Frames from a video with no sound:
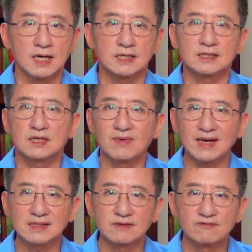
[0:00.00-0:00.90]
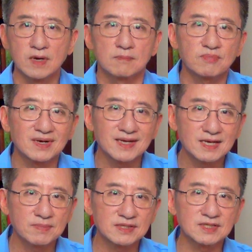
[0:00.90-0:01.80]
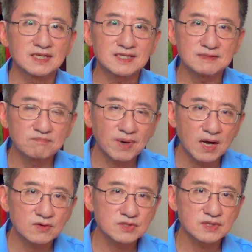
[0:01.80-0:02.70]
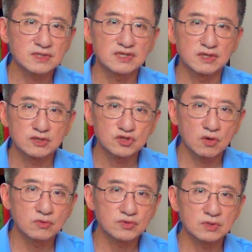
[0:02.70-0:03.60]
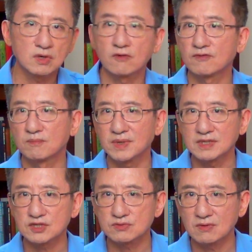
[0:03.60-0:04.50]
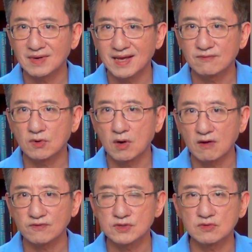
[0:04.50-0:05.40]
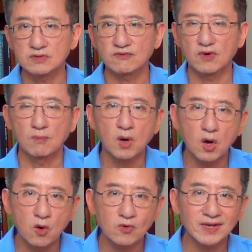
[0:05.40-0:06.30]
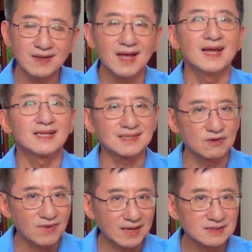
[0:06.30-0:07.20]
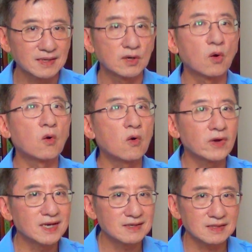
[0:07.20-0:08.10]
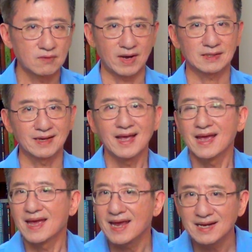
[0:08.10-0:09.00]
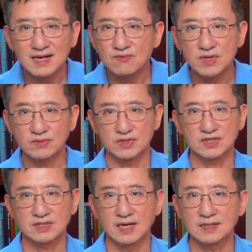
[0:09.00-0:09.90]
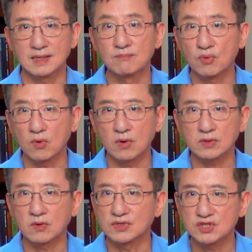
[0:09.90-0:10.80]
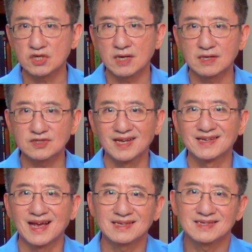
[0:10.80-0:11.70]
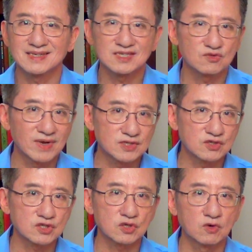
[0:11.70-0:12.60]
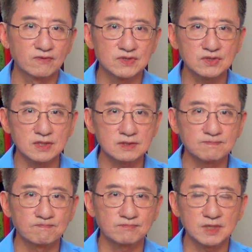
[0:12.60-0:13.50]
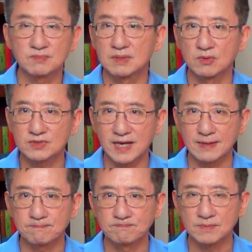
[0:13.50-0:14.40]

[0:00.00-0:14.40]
The directive prohibits spouses and children of ministerial-level officials from holding directly or indirectly any real estate abroad or shares in entities registered overseas, the people said.